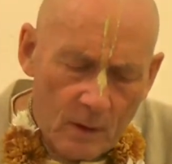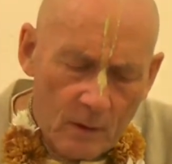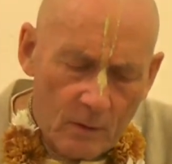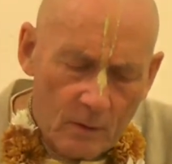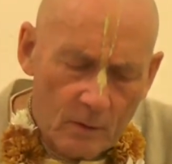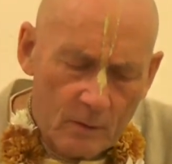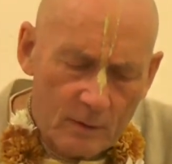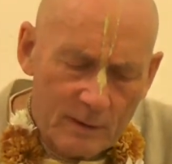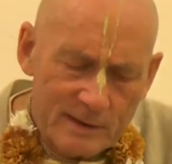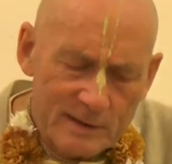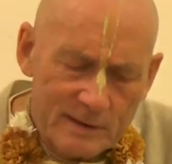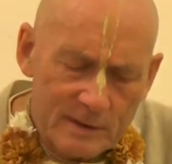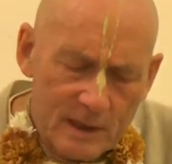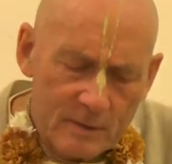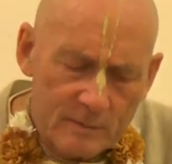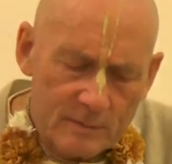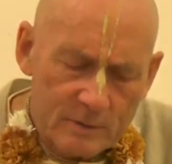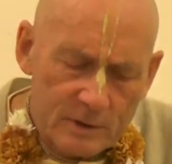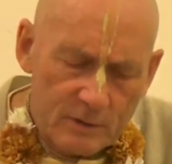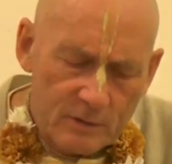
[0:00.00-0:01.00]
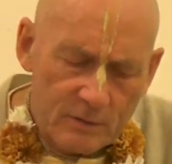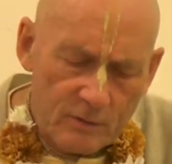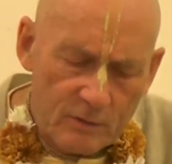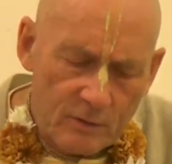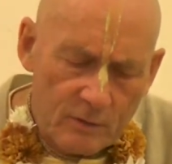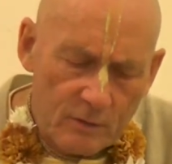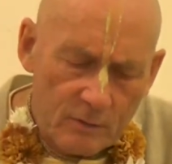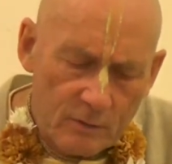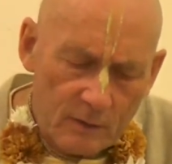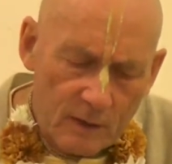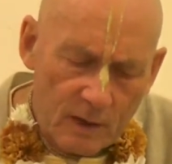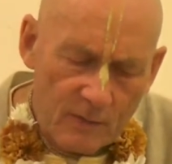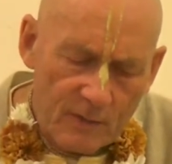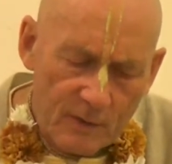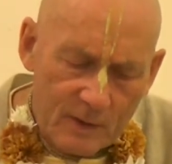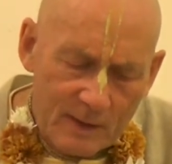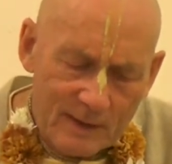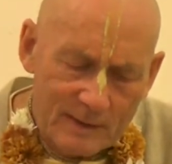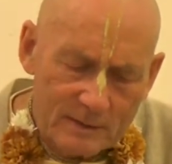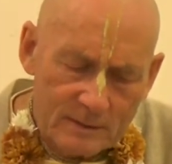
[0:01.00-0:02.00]
All these names are true,
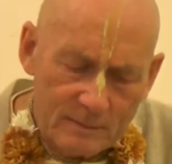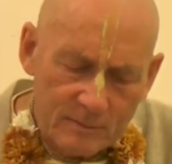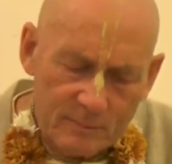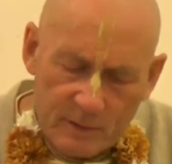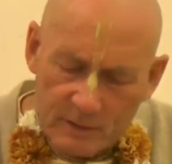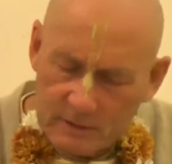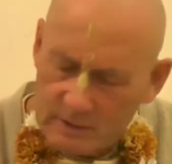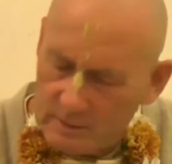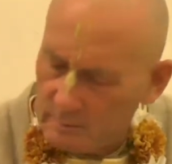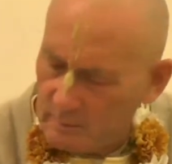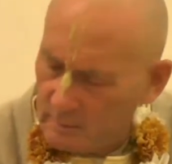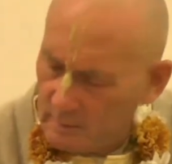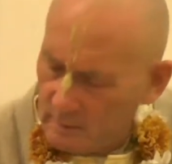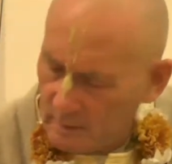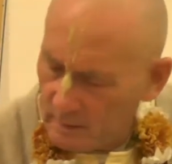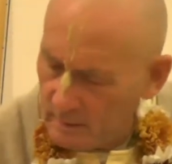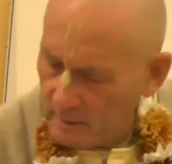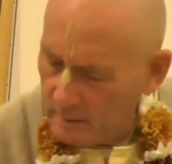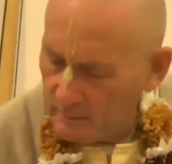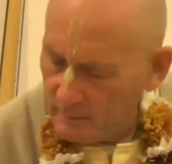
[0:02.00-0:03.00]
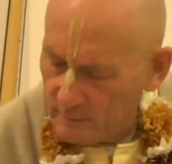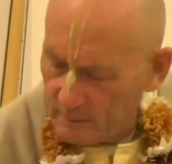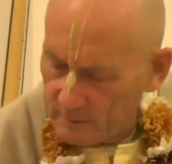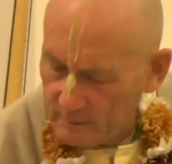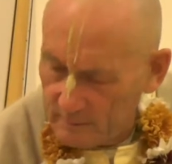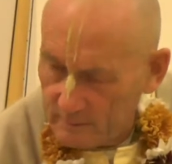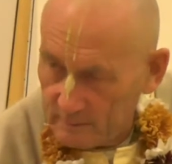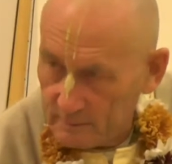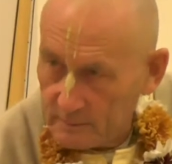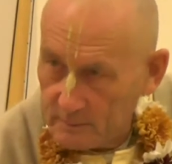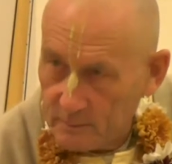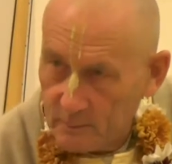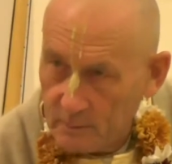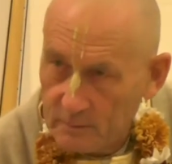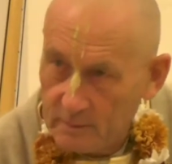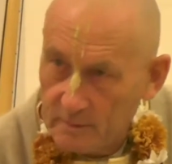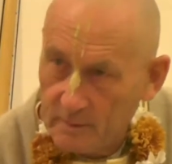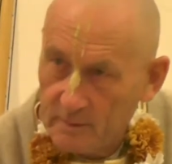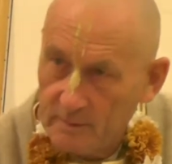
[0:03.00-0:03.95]
nothing is impossible. I gotta drink some more.